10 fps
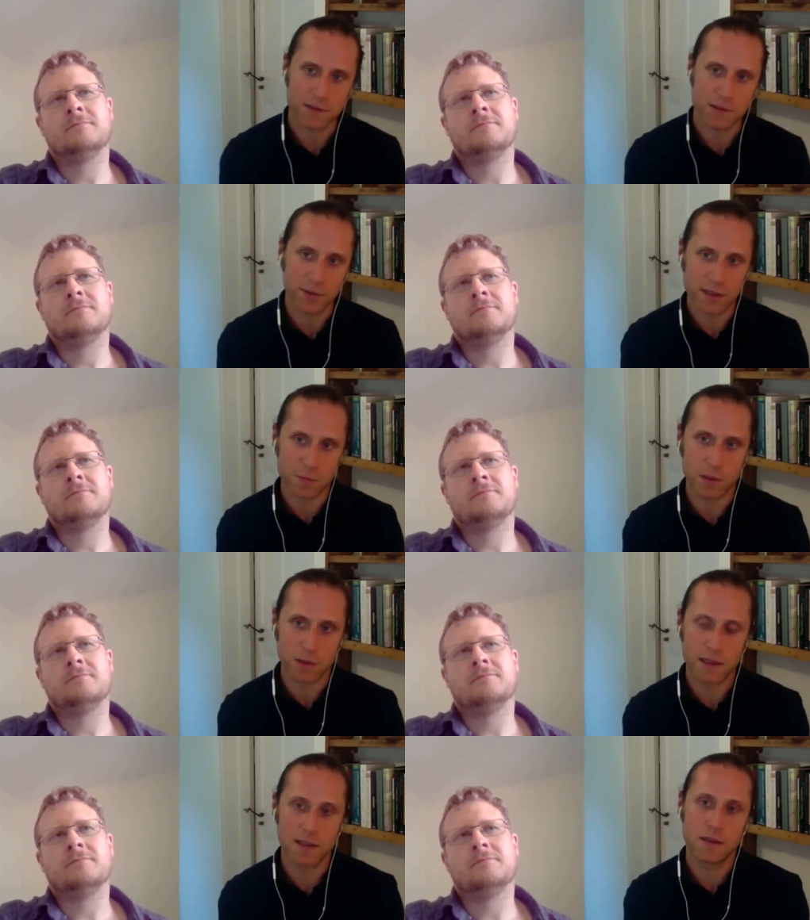Speaker 1: in a
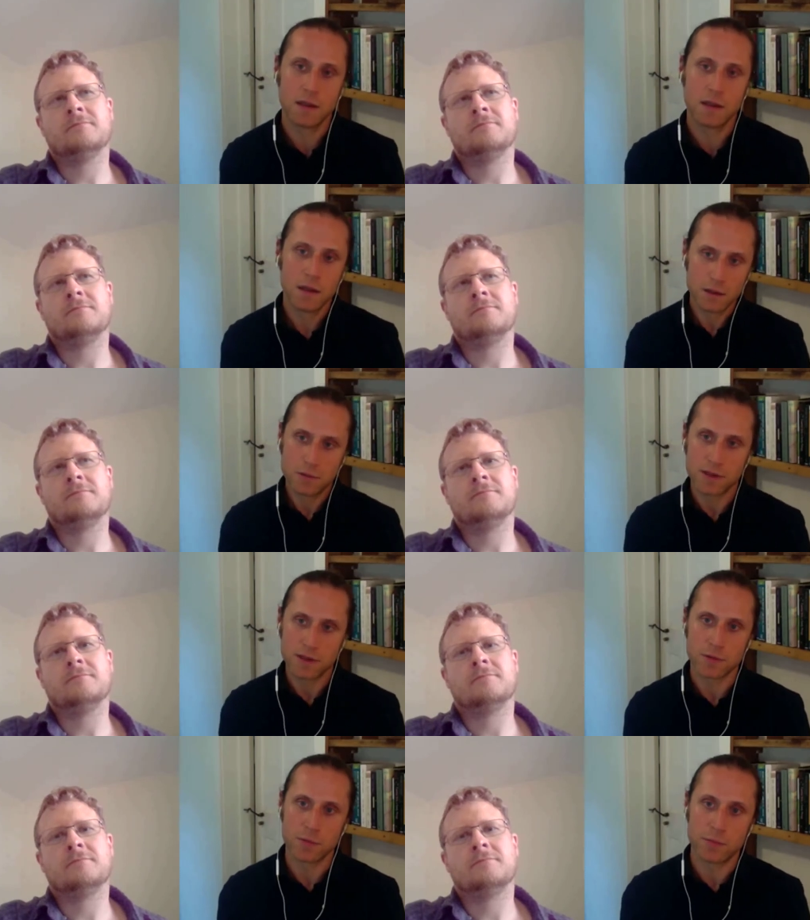serious way
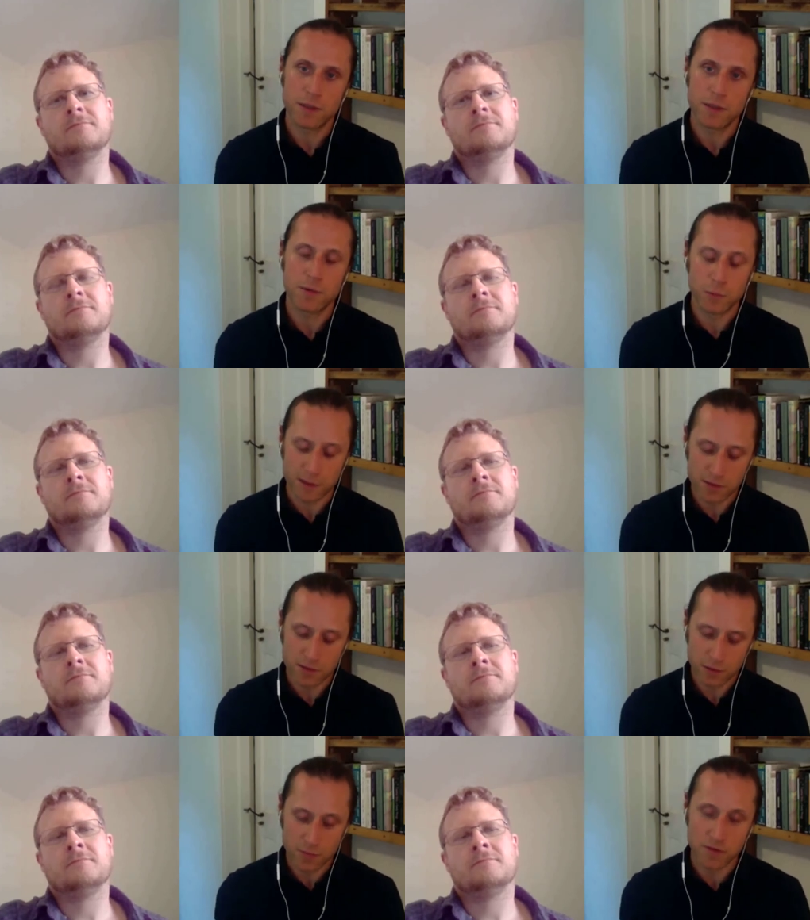with a group of people,
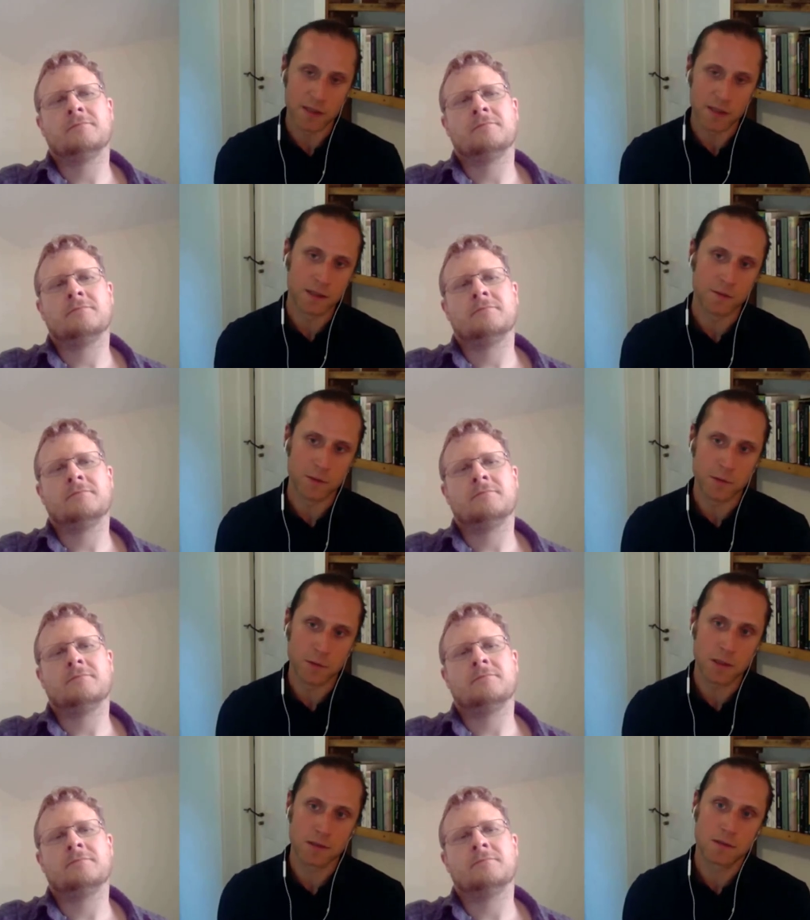which hopefully the
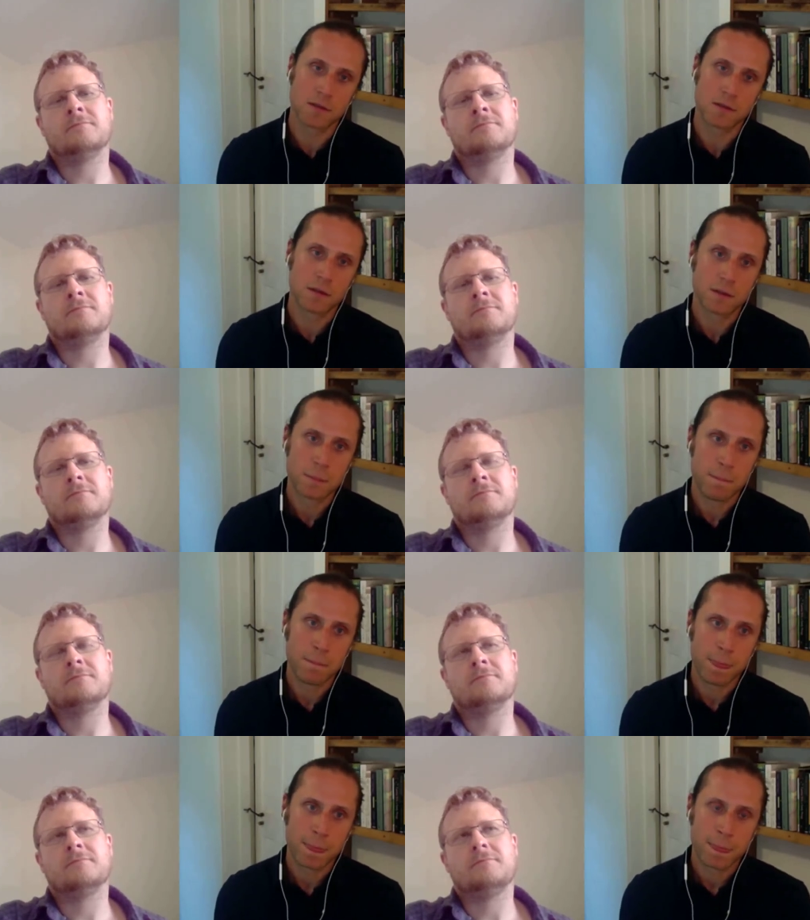individual is.
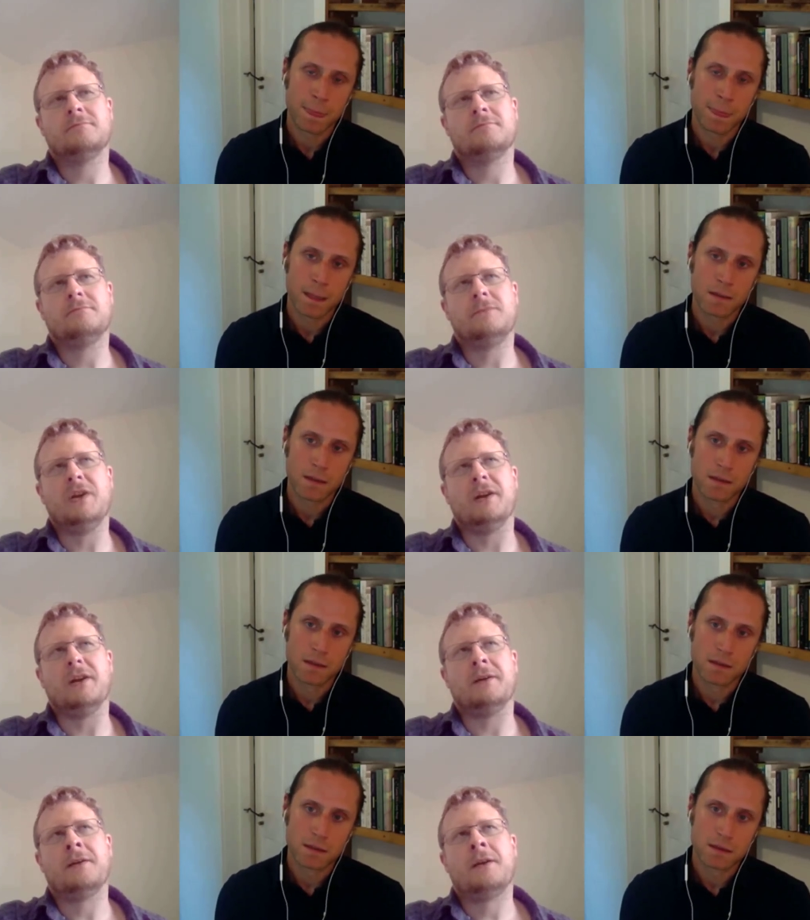
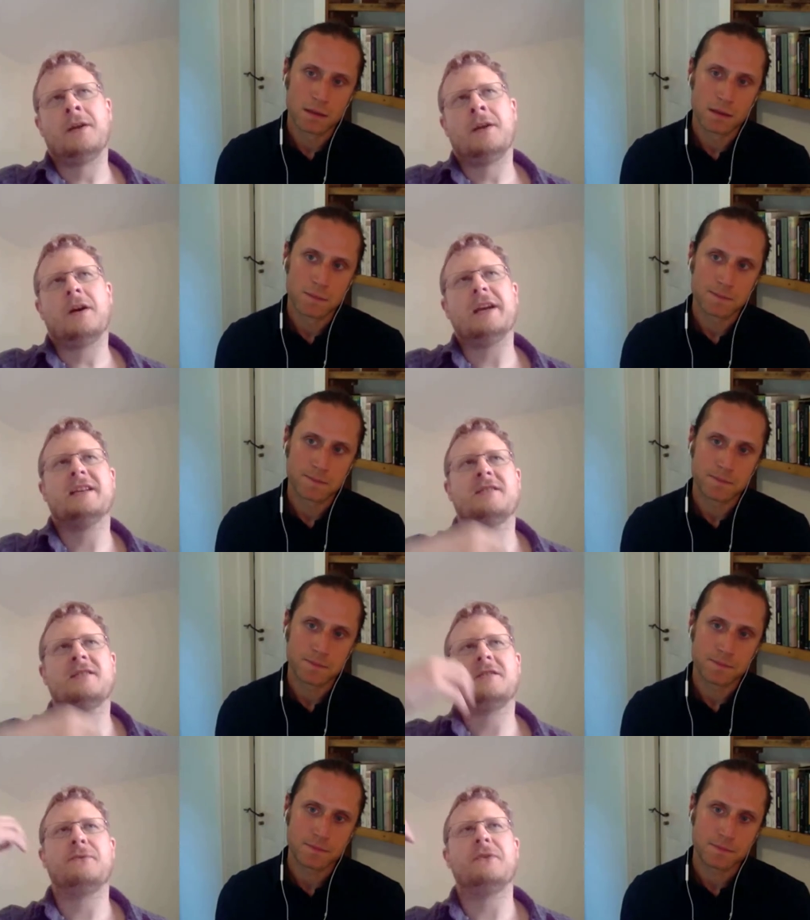
Speaker 2: Yeah. I
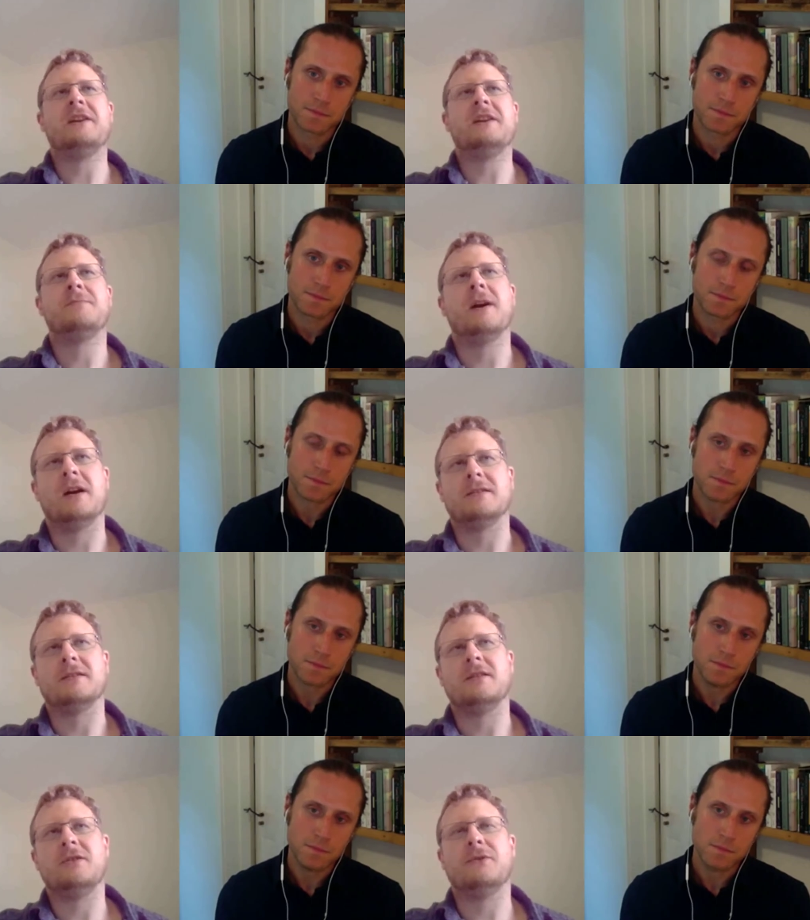guess to finish my
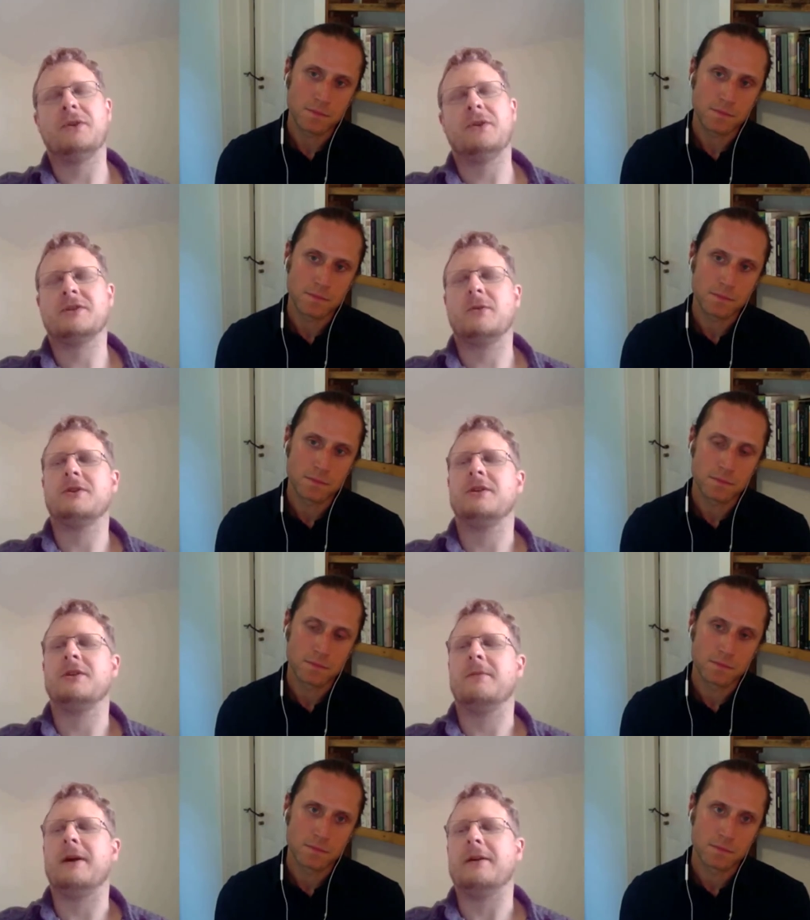answer to your first
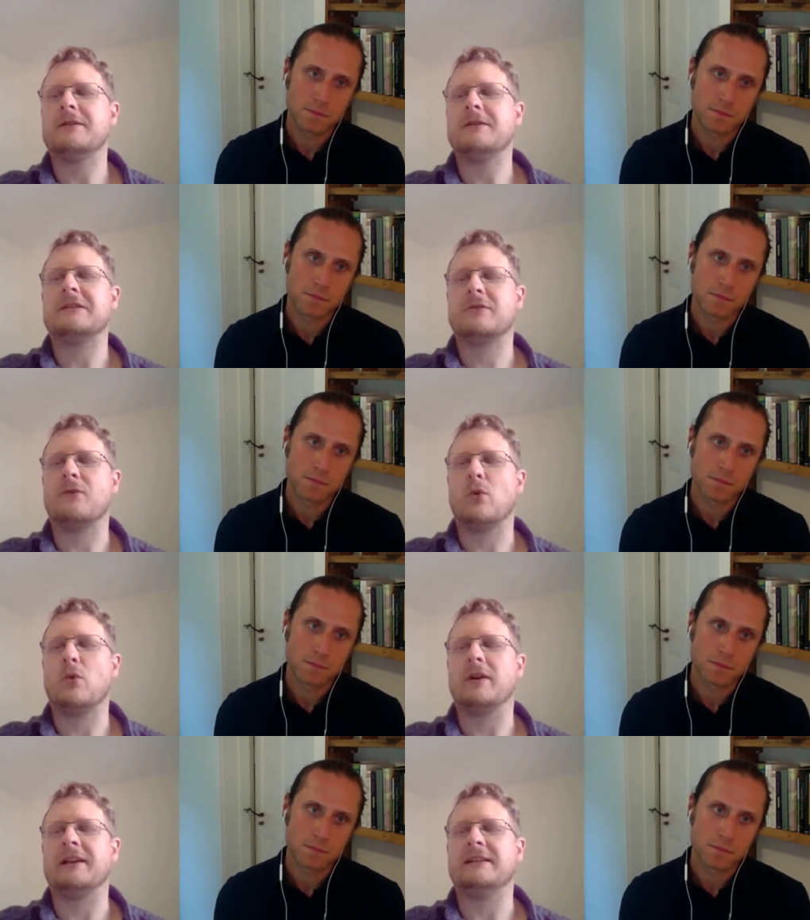question about the
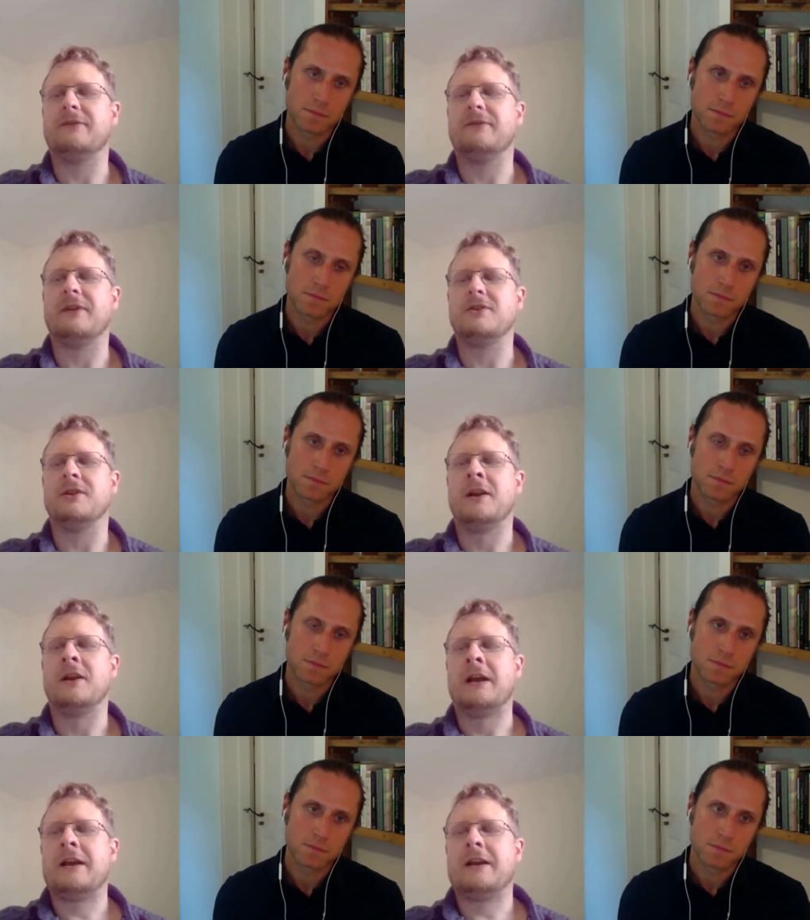sort of working
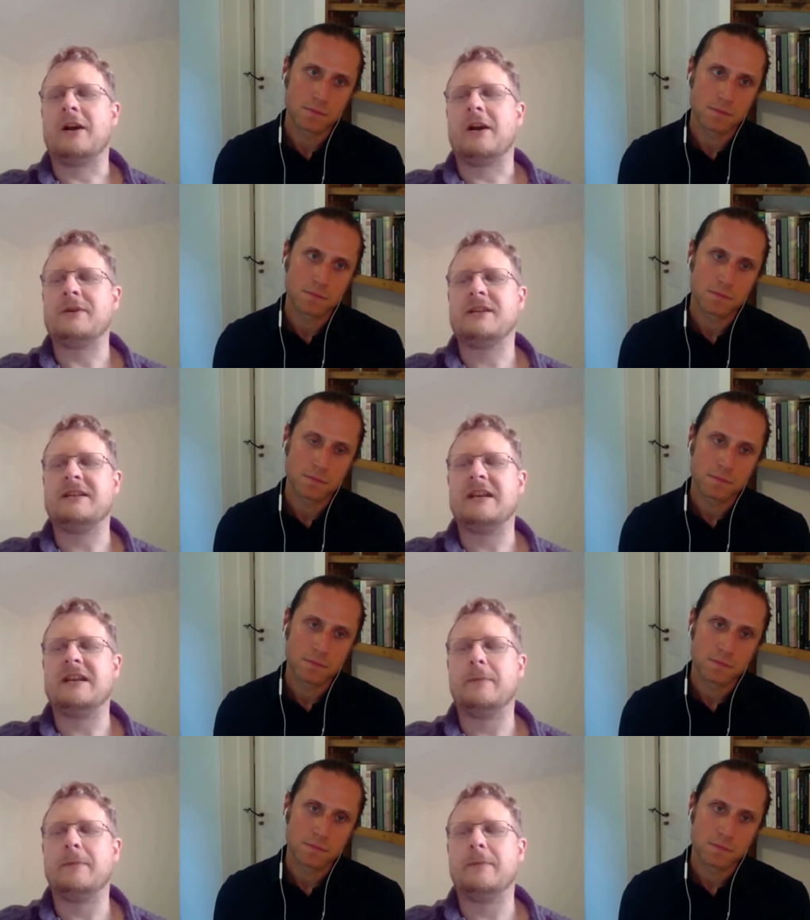definition, I would